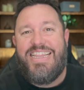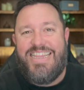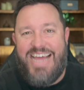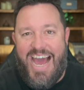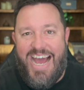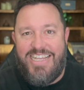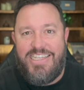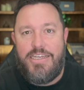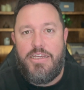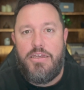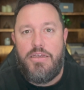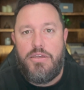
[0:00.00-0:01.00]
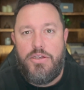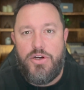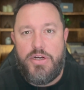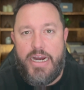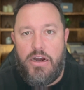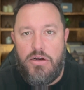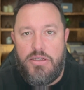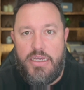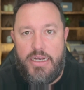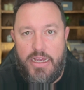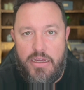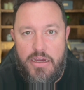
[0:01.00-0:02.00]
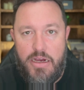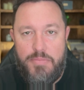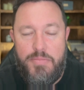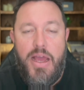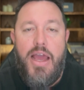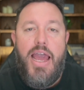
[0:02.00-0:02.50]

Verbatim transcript: that your guaranteed income.